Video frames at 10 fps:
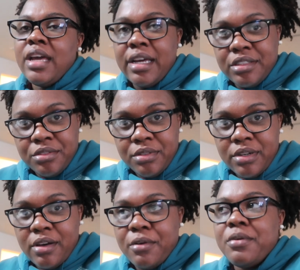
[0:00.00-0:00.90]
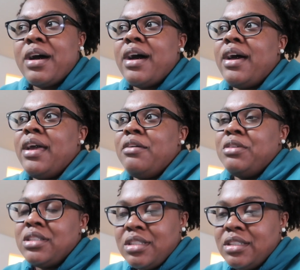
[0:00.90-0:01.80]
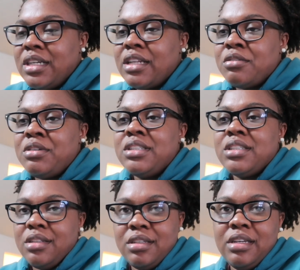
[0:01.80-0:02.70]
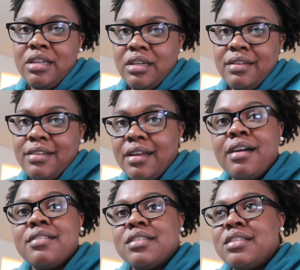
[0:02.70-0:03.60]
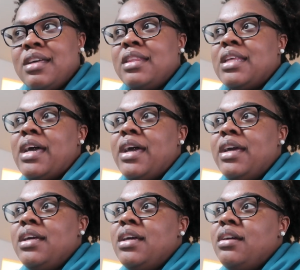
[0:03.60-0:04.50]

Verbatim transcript: As you know, I went to the doctor recently and the doctor said that